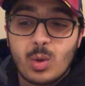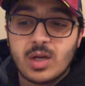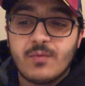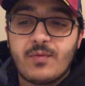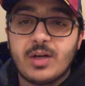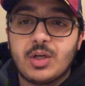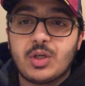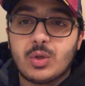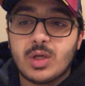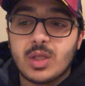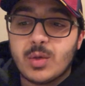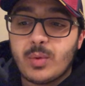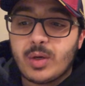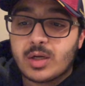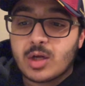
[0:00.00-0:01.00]
defender to
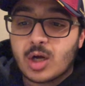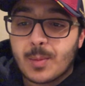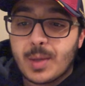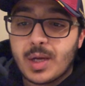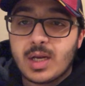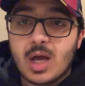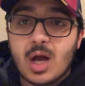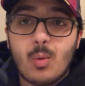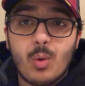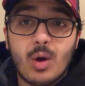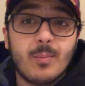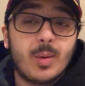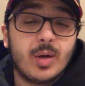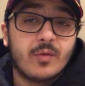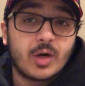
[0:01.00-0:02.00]
another we're going to talk about now, one of